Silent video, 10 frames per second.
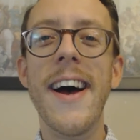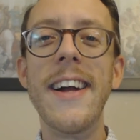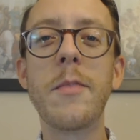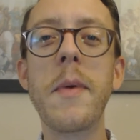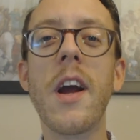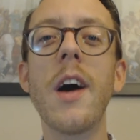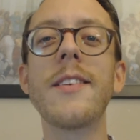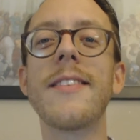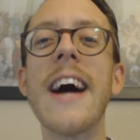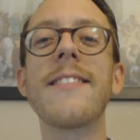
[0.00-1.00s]
It's
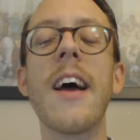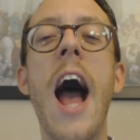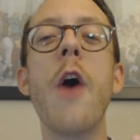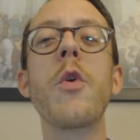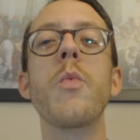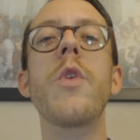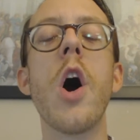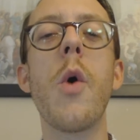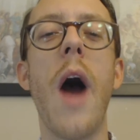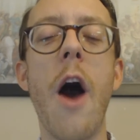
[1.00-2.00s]
because that's how you
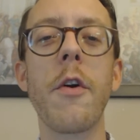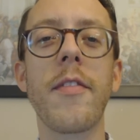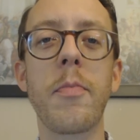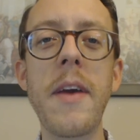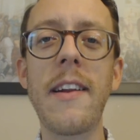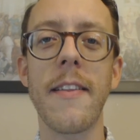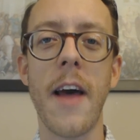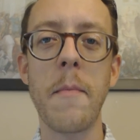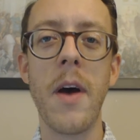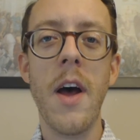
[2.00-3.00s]
know how to speak to
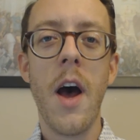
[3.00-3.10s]
them.